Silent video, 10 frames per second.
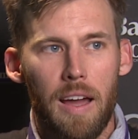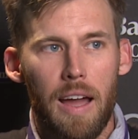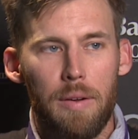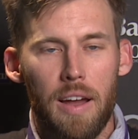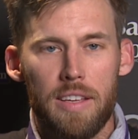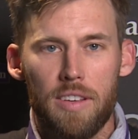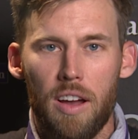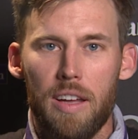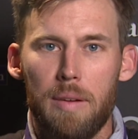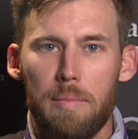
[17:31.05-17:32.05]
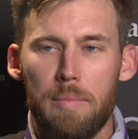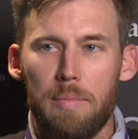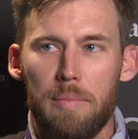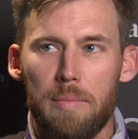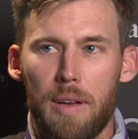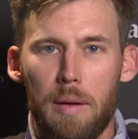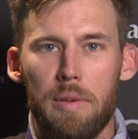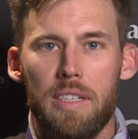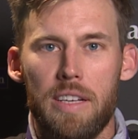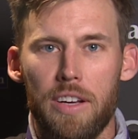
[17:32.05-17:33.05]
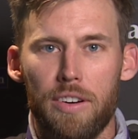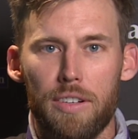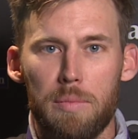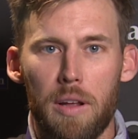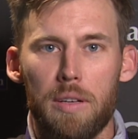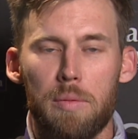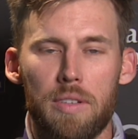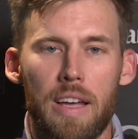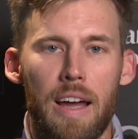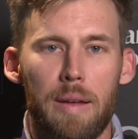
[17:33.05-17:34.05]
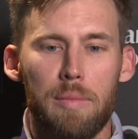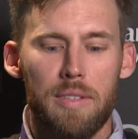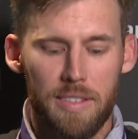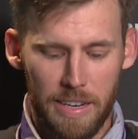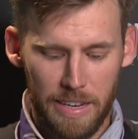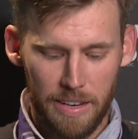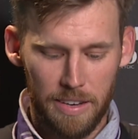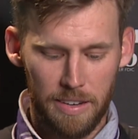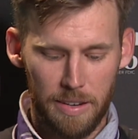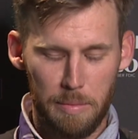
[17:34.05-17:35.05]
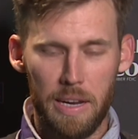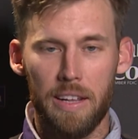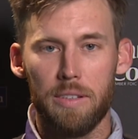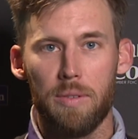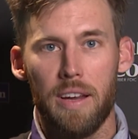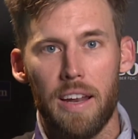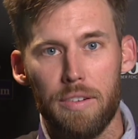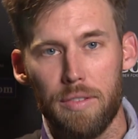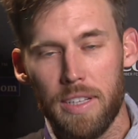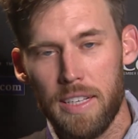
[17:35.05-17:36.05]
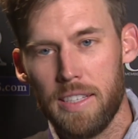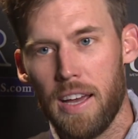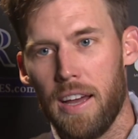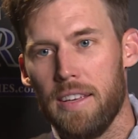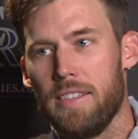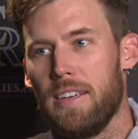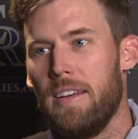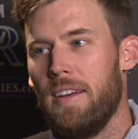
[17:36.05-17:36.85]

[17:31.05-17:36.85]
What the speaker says: I saw him come to tears multiple times sitting in meetings where he had to release guys.